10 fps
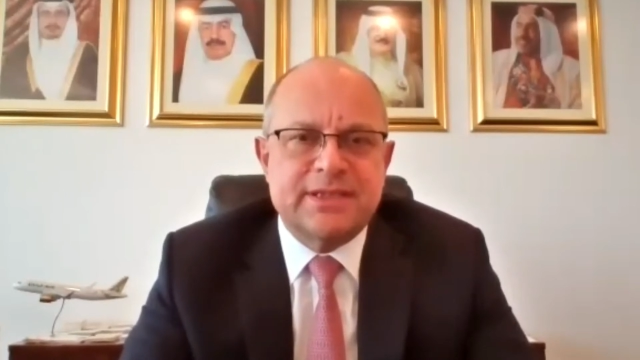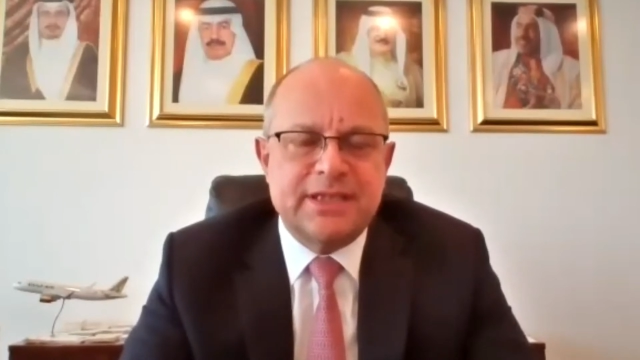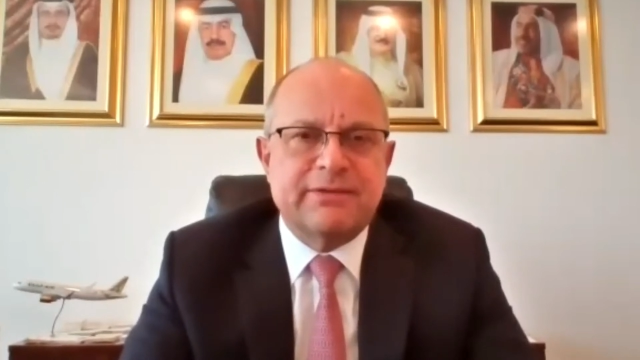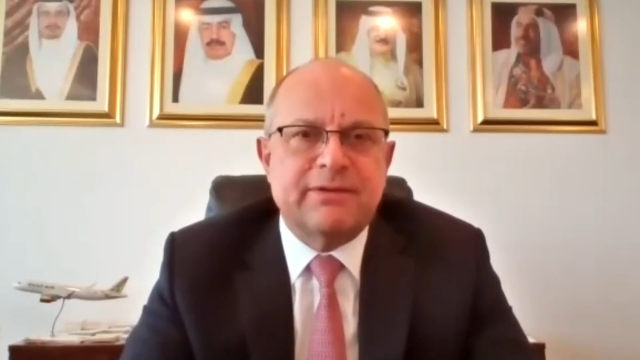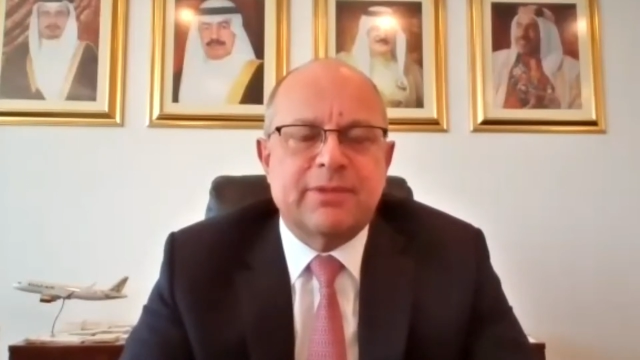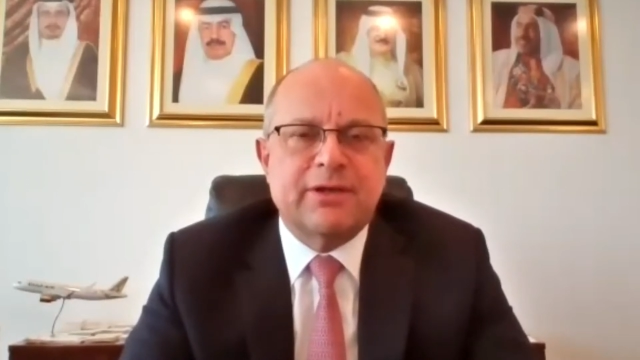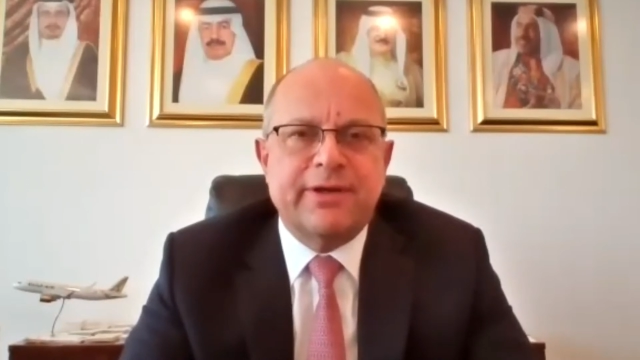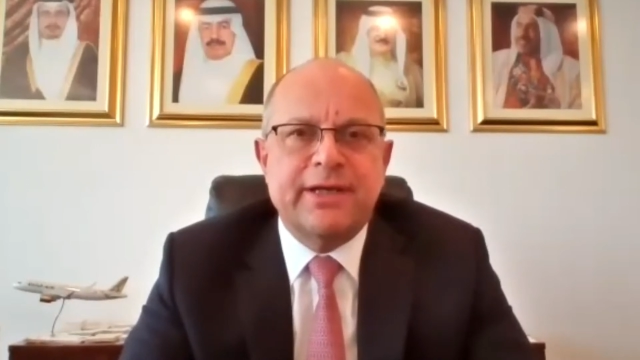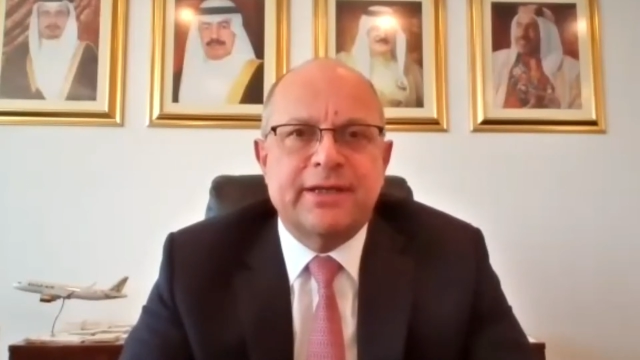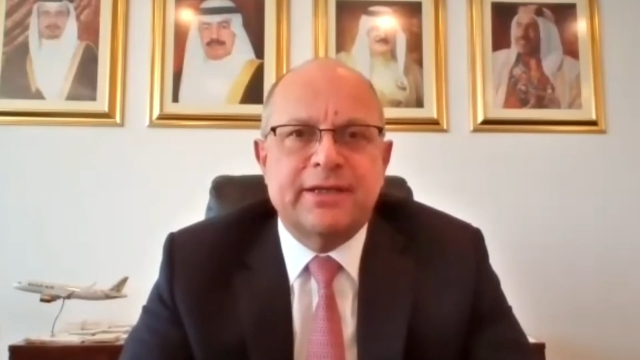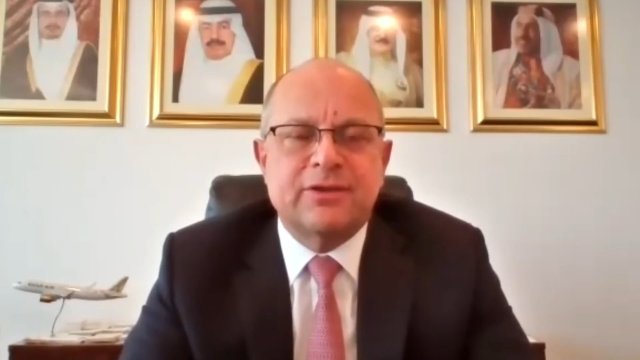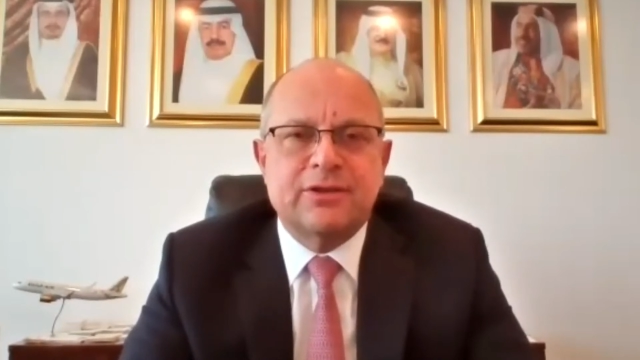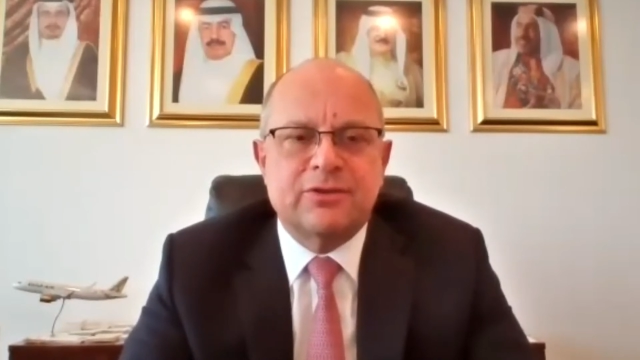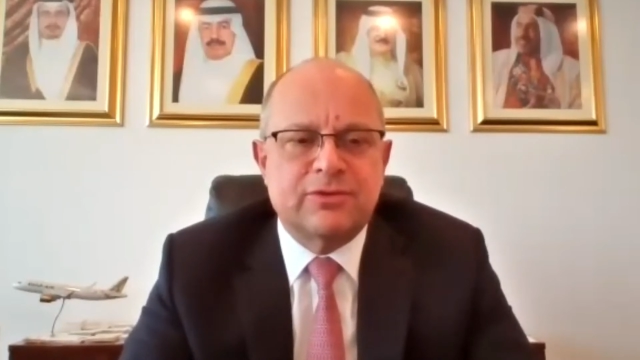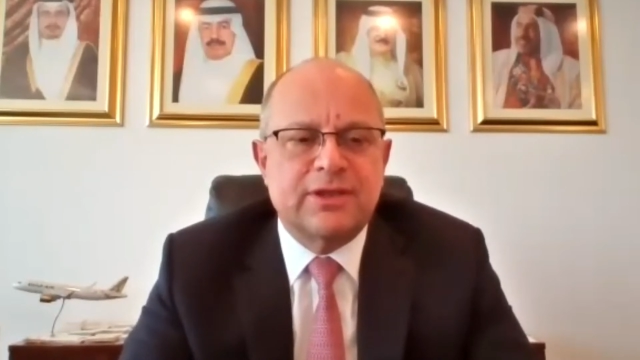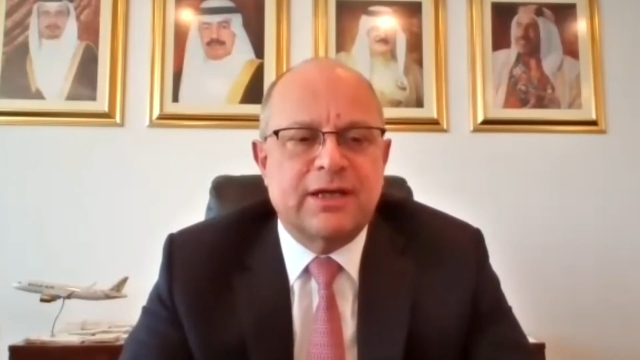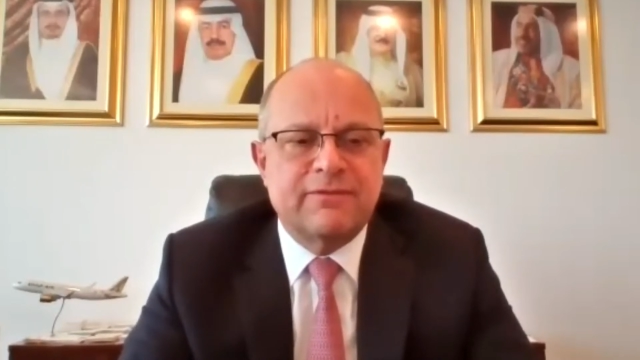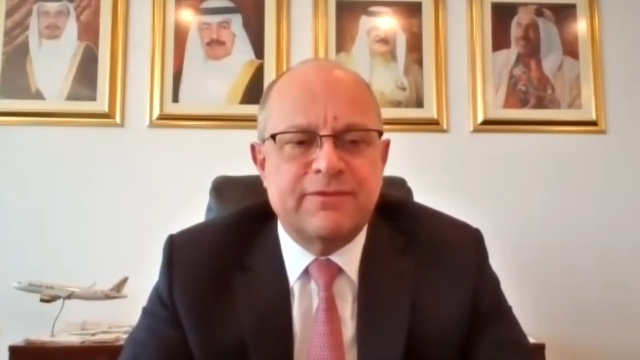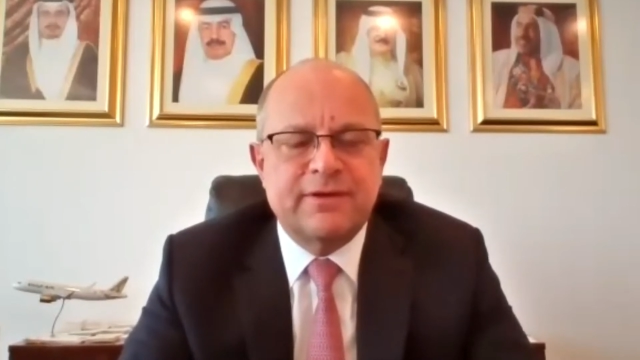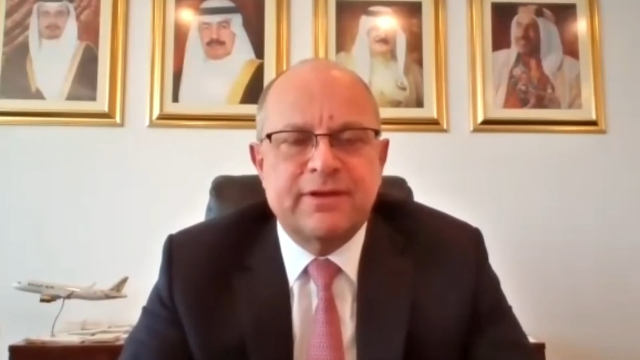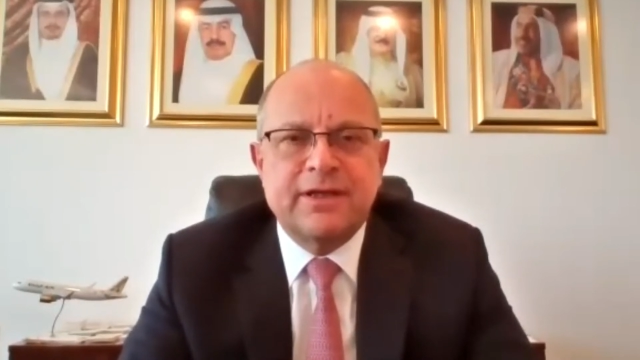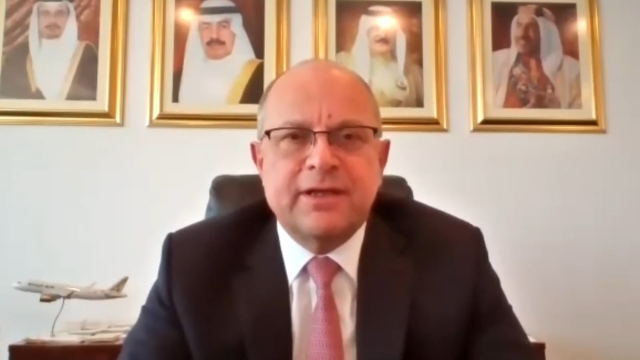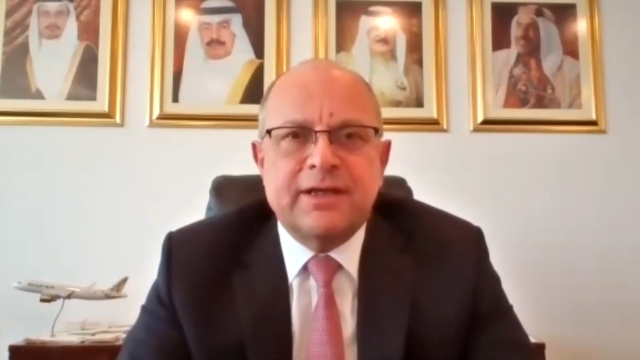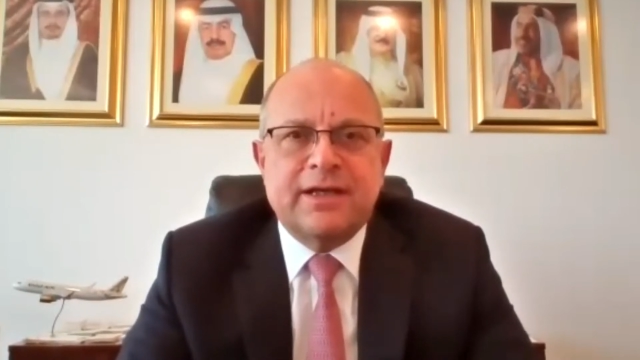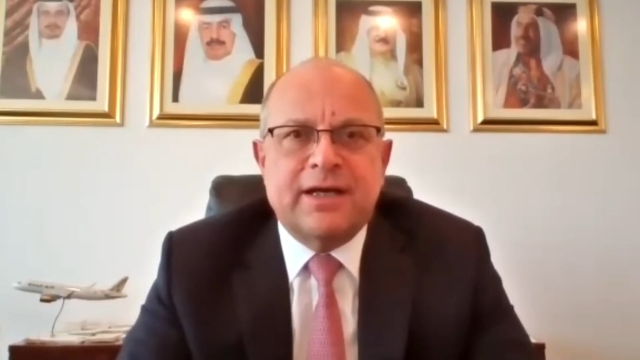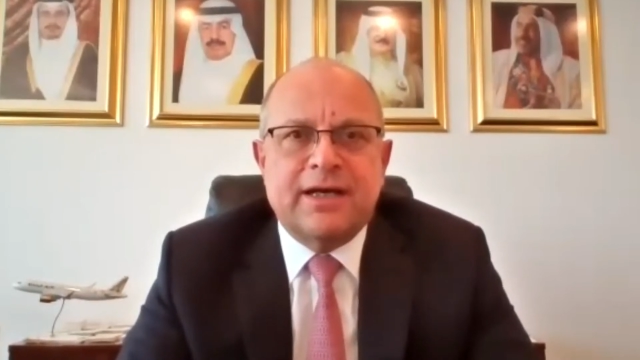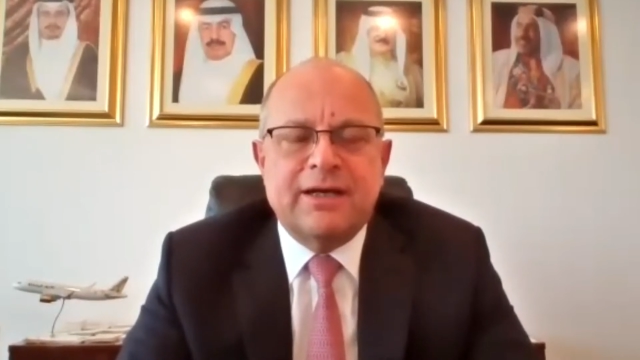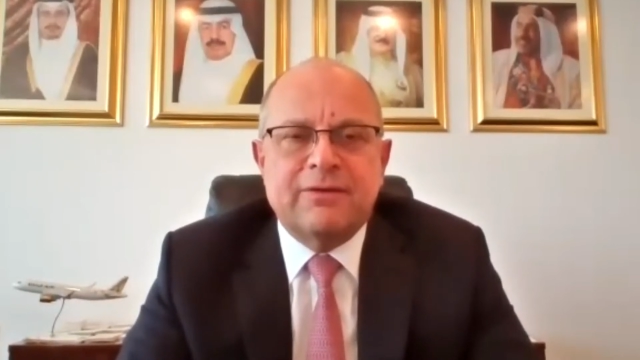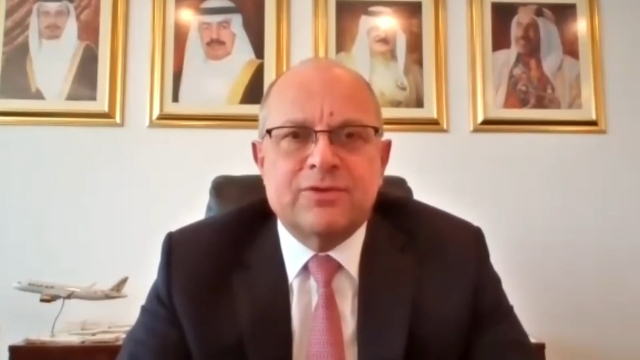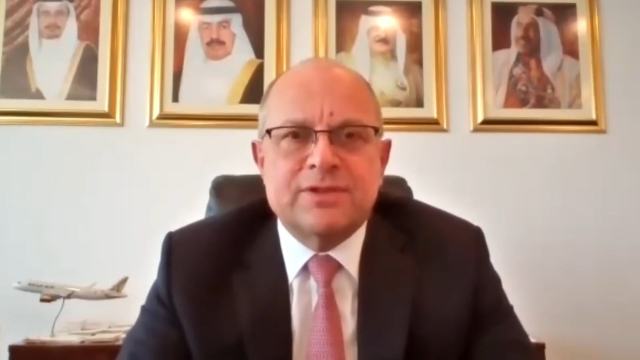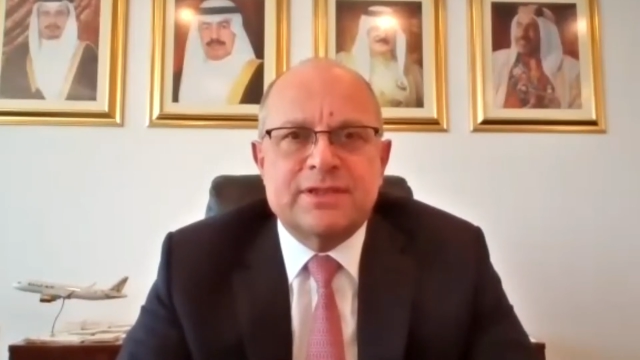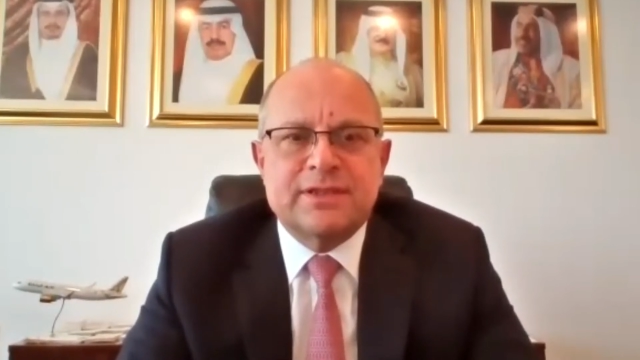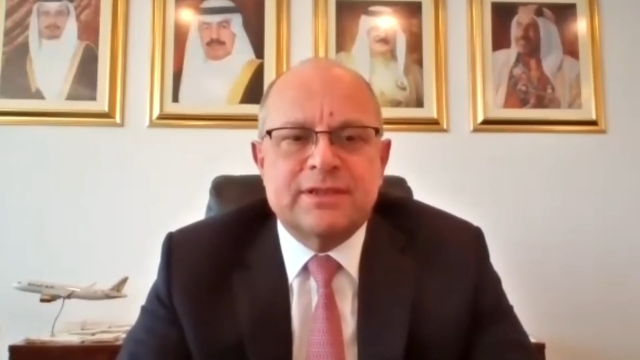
here in Bahrain and to the Gulfer, I was